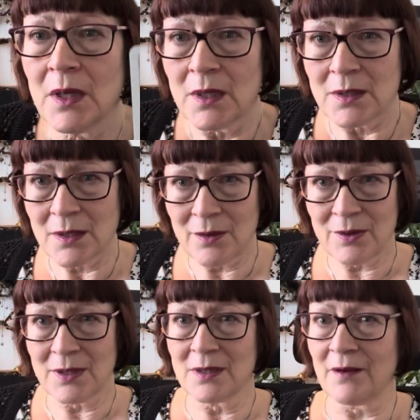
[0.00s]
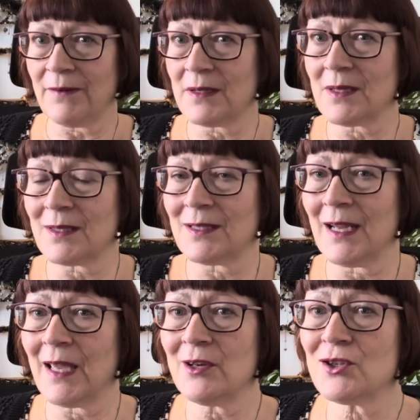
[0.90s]
So this is a
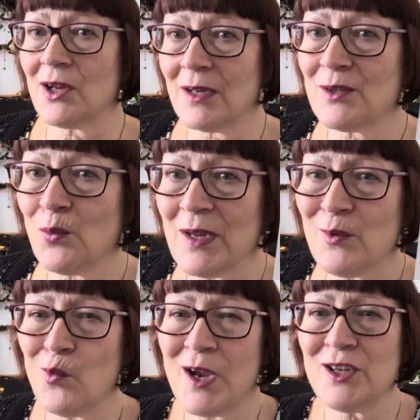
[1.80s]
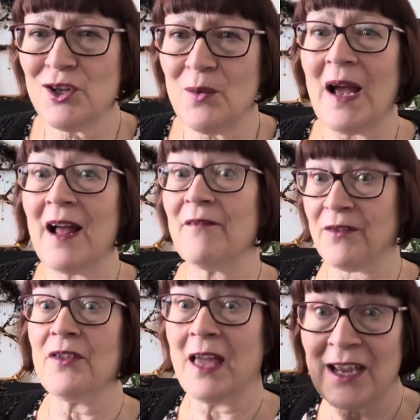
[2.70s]
fantastic energized week where you have
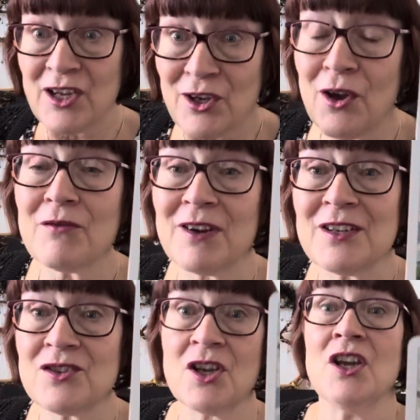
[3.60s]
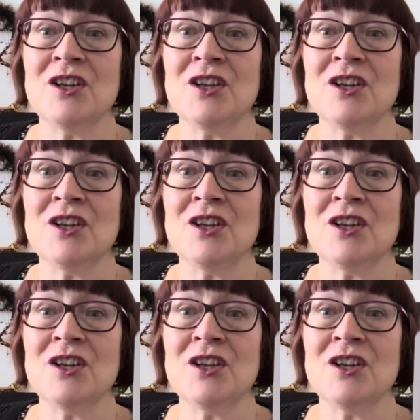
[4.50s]
that courage